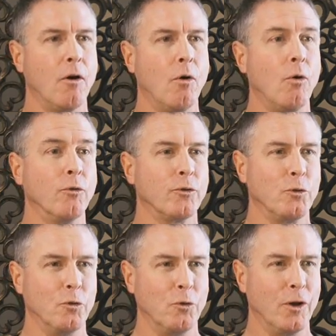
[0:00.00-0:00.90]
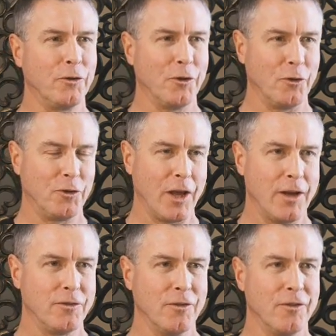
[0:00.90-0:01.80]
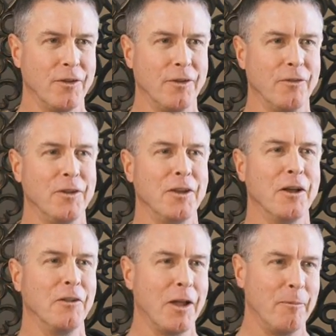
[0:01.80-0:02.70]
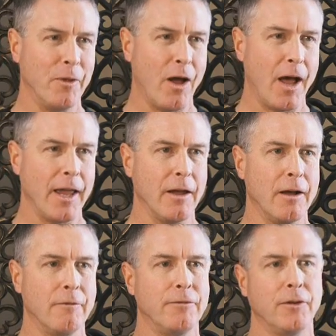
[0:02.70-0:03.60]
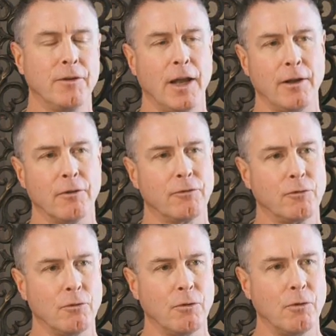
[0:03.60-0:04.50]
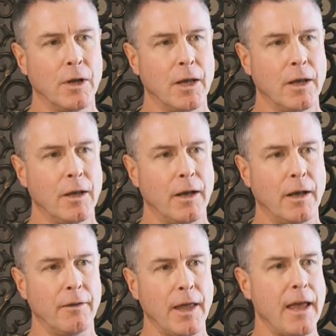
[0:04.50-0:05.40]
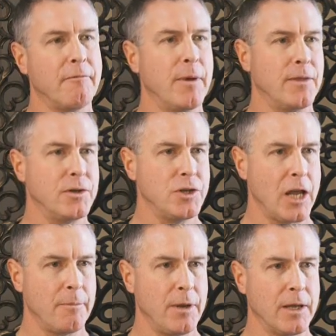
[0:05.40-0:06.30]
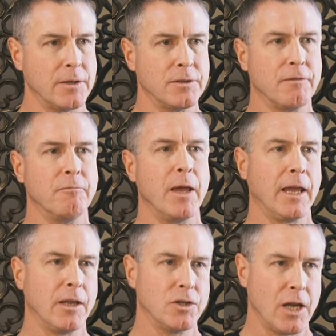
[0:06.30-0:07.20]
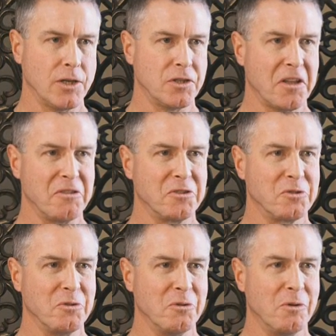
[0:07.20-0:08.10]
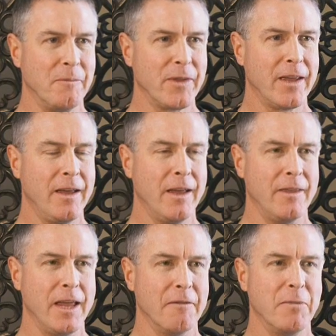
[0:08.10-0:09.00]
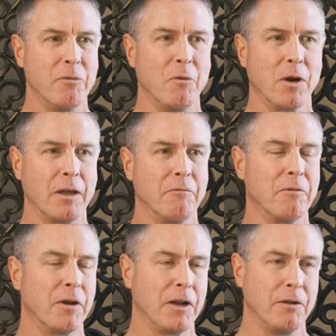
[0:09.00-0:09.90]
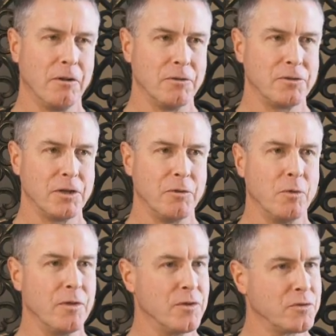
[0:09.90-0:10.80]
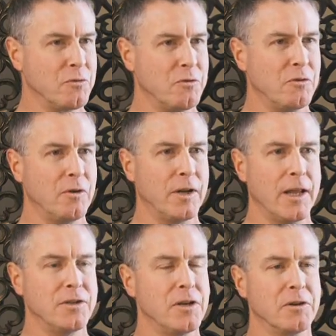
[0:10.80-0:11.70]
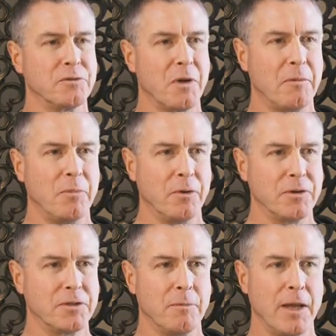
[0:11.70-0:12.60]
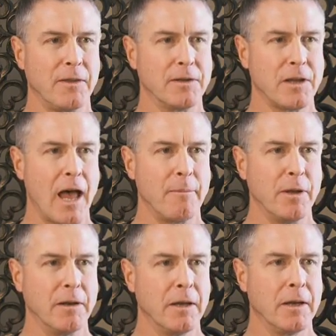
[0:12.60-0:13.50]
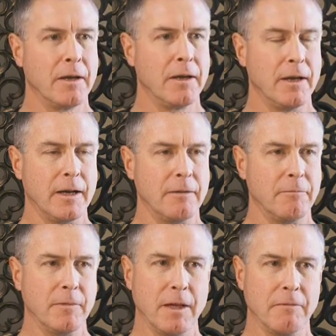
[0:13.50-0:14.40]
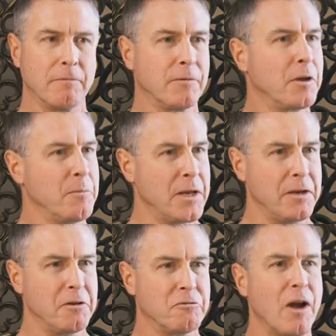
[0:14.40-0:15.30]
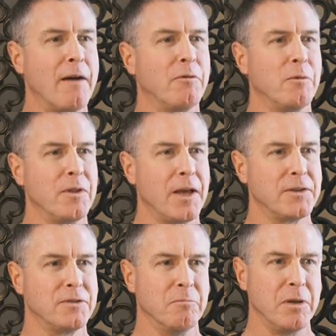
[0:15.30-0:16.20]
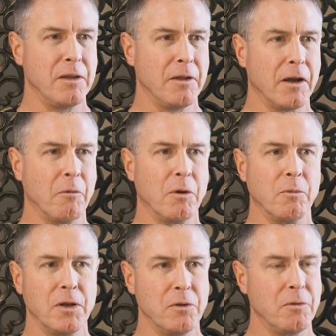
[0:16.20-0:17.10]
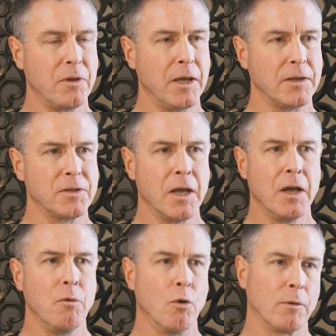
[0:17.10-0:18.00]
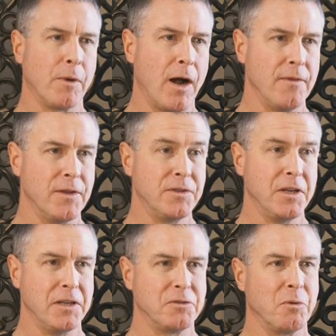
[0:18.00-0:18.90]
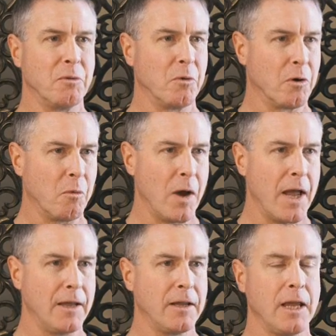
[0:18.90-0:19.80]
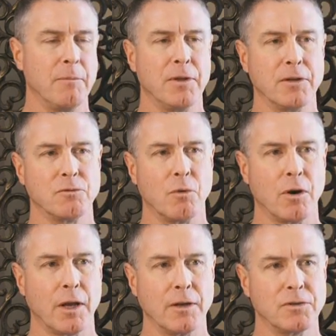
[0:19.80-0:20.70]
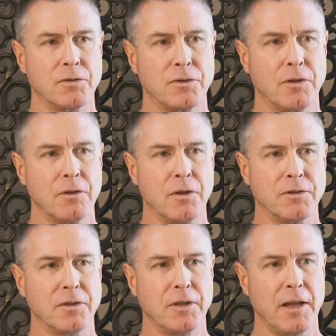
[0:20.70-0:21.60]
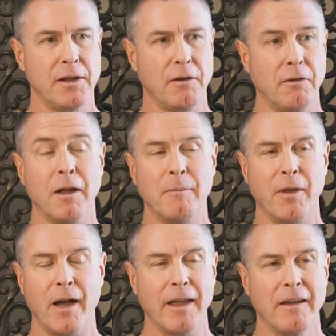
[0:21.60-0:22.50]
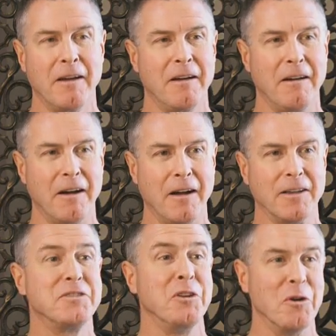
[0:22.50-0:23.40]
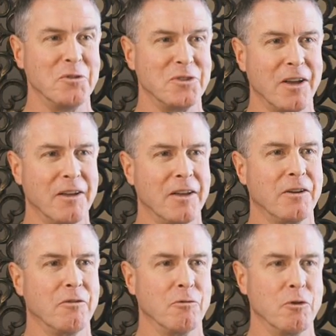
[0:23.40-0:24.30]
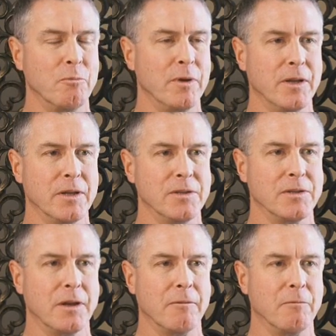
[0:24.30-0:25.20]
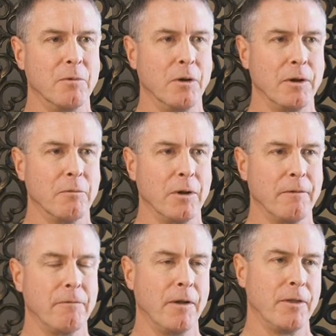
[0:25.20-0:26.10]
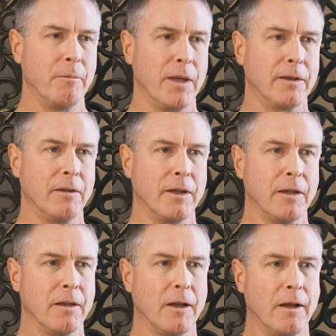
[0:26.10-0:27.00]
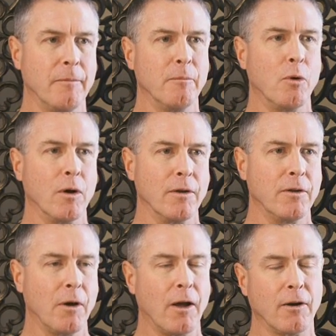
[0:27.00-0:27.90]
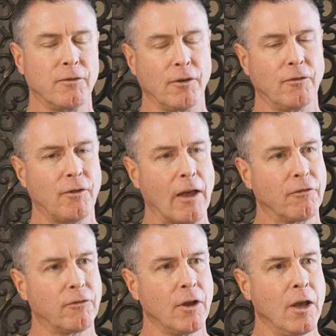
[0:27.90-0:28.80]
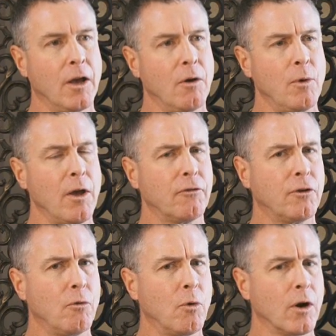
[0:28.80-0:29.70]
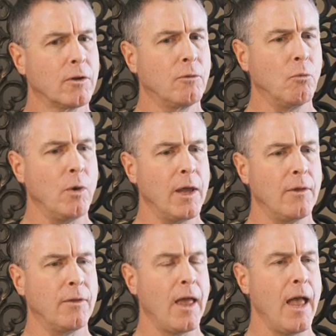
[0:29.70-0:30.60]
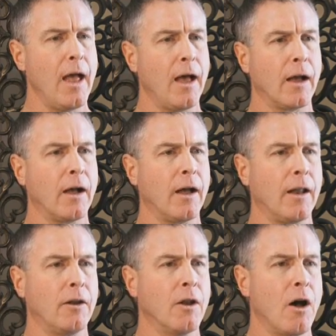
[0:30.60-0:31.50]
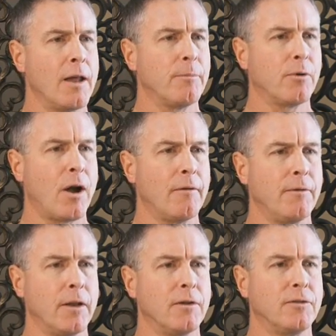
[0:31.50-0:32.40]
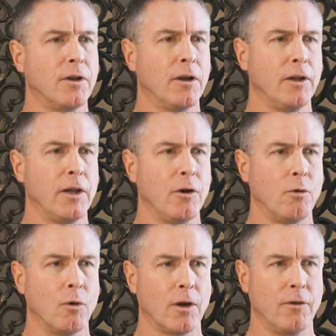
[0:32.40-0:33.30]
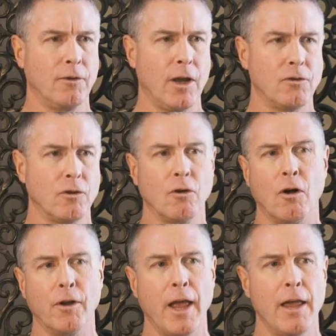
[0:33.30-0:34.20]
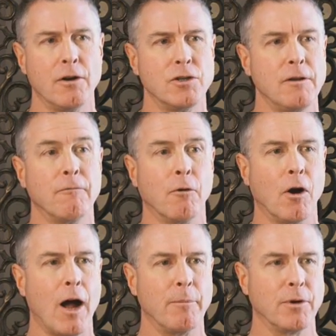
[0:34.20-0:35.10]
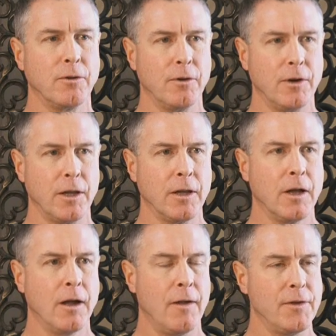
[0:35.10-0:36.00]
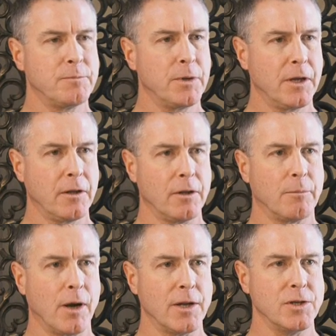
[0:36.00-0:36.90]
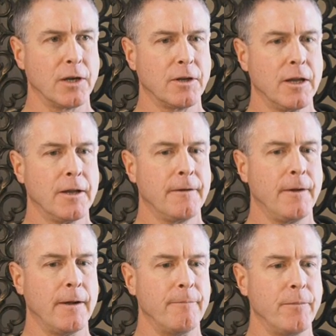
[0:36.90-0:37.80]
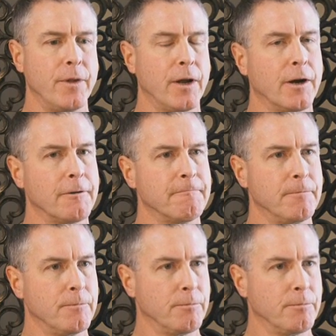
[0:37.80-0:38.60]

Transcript: Old School Association, the alumni of Centennial School. They have been the champions of making changes at the school, and they have been working very closely with the school and Engineers Without Borders to make this happen. They've committed to travel with us and be there when we do things, work behind the scenes when we're away to keep things working. So the Centennial Alumni CIOSA group is really, really fundamentally important to our success. We also worked with a nonprofit Sierra Leone organization called Energy for Opportunity on this particular project. Their